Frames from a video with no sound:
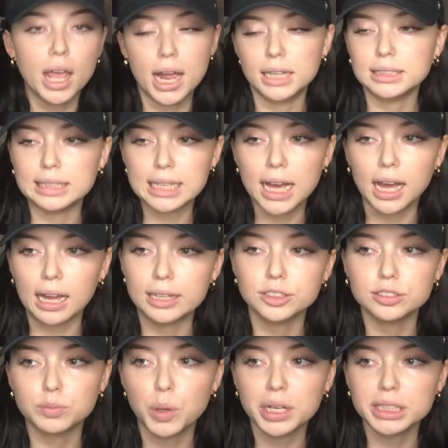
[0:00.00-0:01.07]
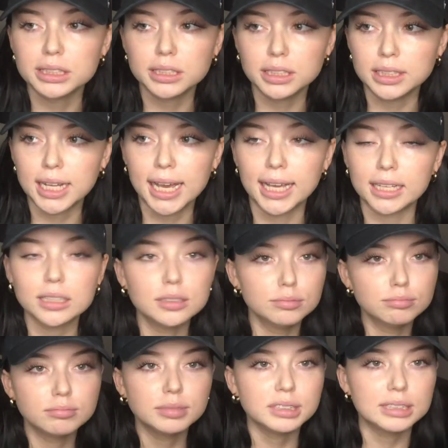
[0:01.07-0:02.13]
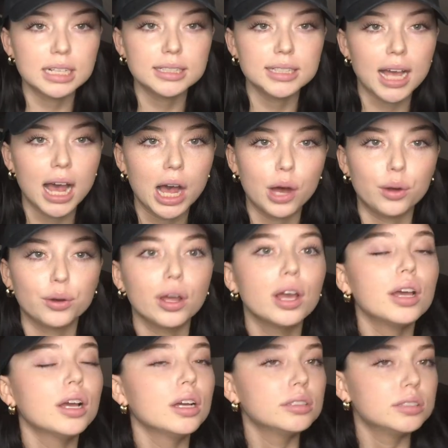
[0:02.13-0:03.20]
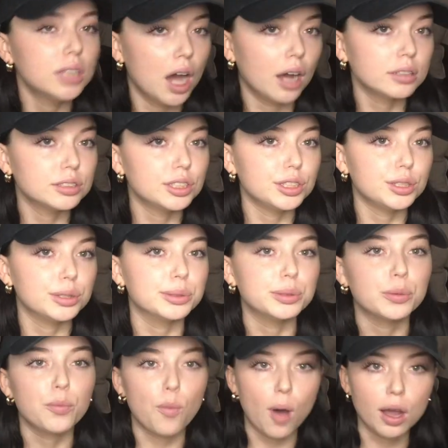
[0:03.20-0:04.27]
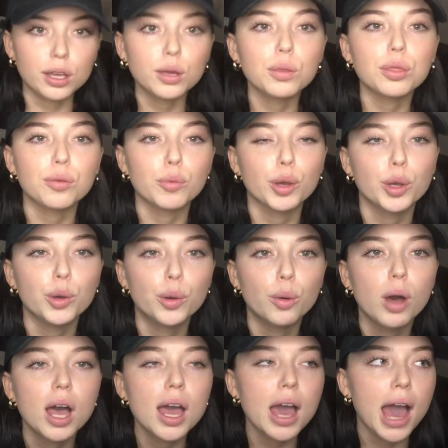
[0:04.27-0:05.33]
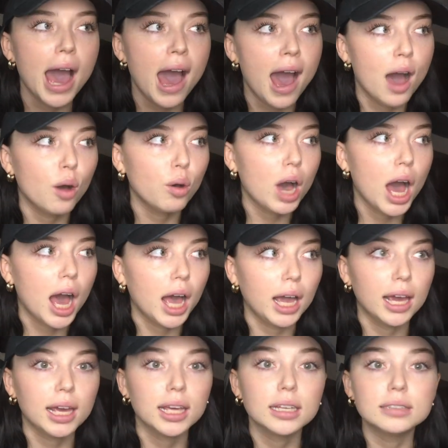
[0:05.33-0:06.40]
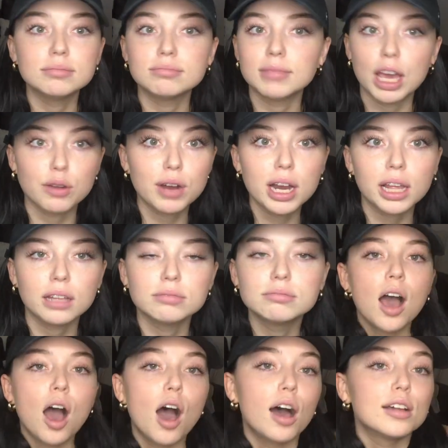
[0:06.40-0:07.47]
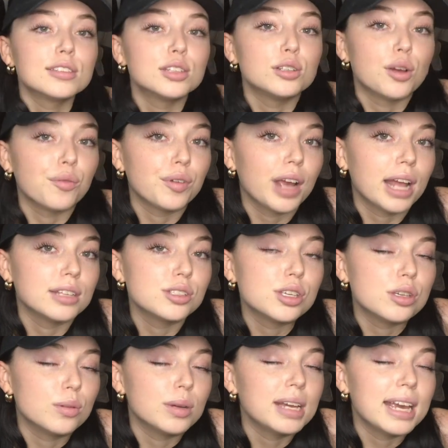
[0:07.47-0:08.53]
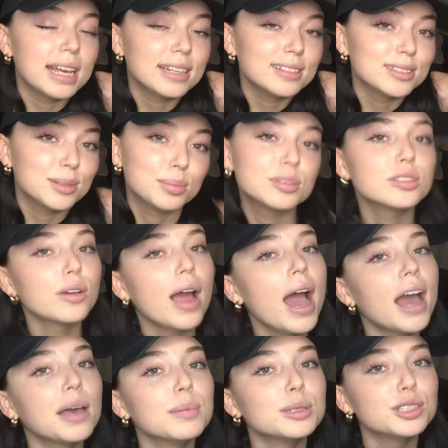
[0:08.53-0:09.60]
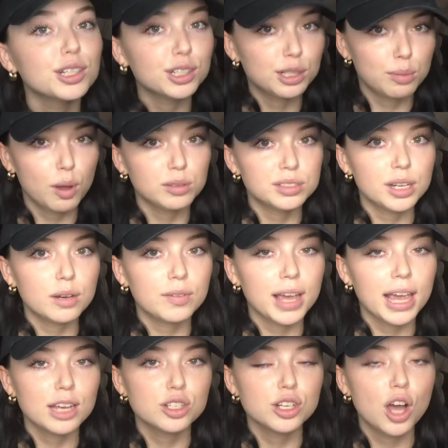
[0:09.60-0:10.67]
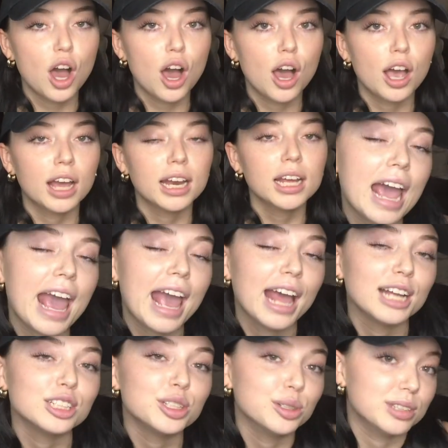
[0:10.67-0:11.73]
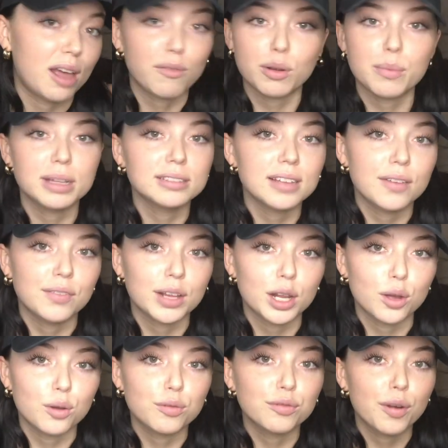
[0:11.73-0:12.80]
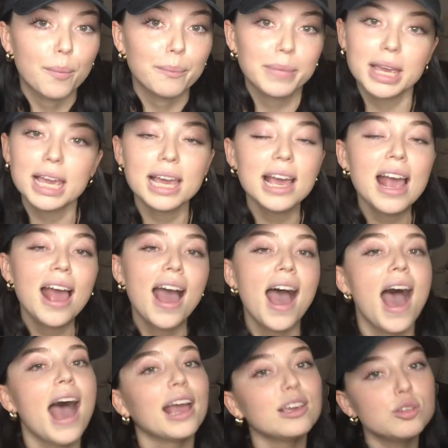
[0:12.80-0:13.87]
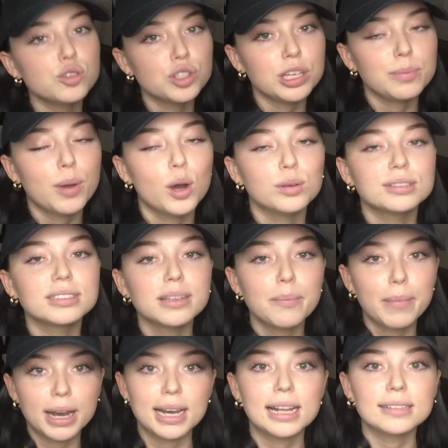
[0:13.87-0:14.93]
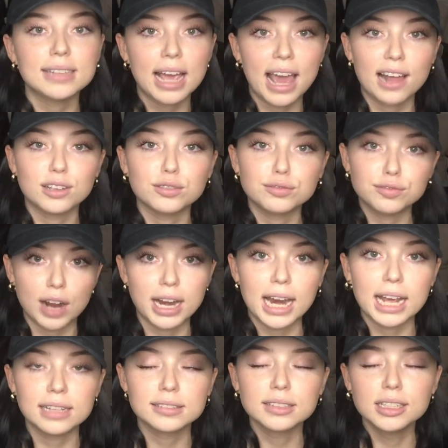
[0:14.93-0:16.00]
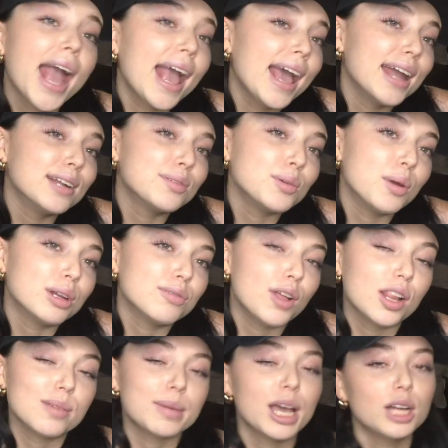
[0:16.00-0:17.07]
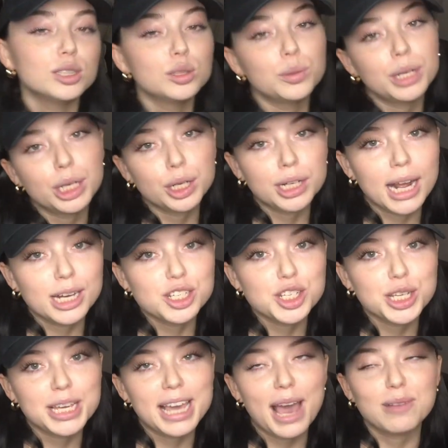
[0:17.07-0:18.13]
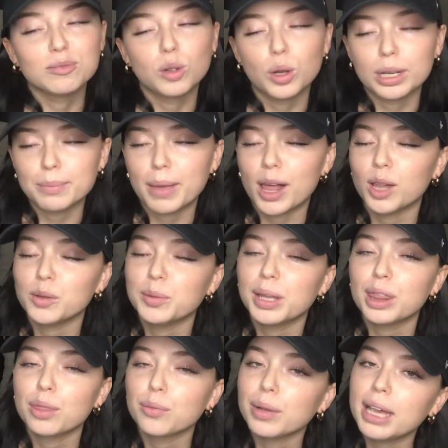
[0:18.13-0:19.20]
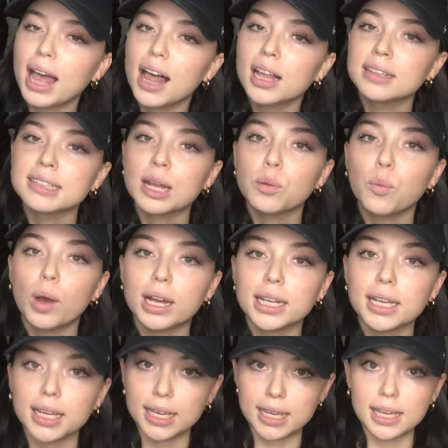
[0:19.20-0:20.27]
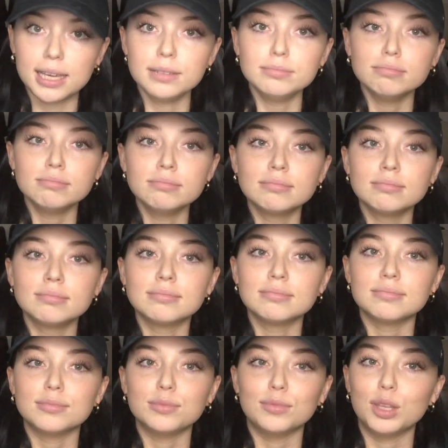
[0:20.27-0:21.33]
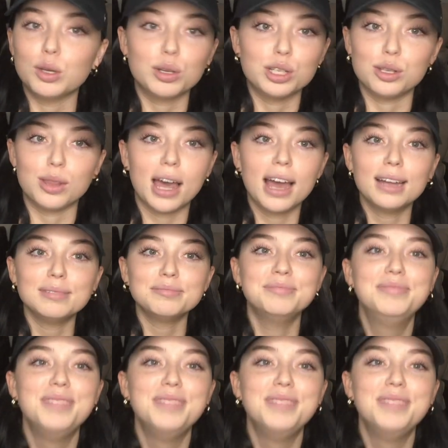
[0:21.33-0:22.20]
And yeah, I just wanted to like sit down, talk to you, walk you through how I get ready. Also, don't forget to hit subscribe, turn your post notification on, and you'll never miss a video from me. I usually post Mondays and Fridays. And if you want to follow me on Twitter and IG at Rory Bell with 3 L's and 1 E, you can do that.